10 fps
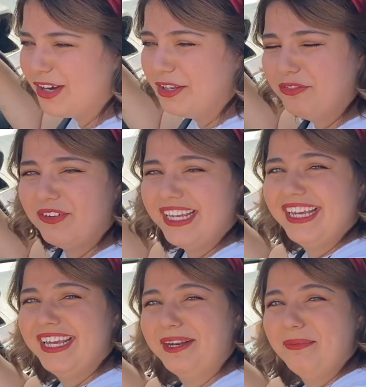Are you
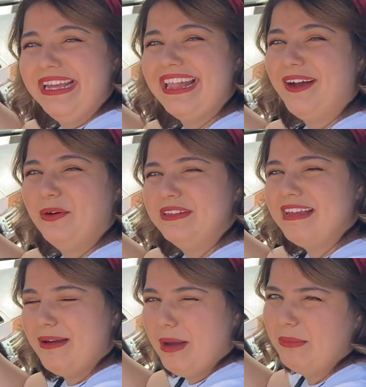freaking kidding me? The whole
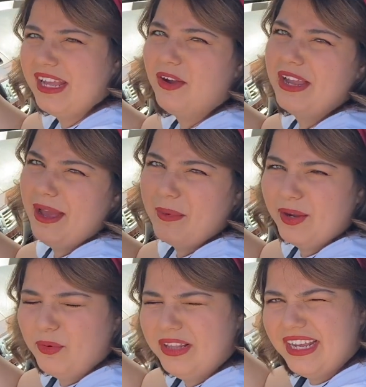time I'm like, oh yeah, my
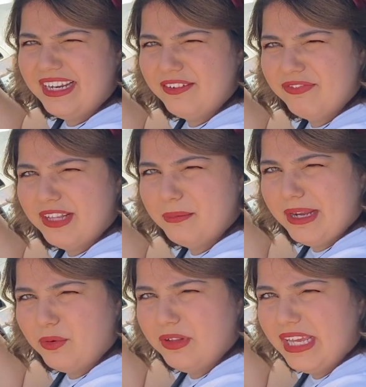coolant, I need to fill up my
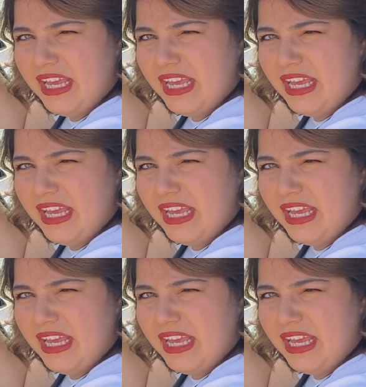coolant.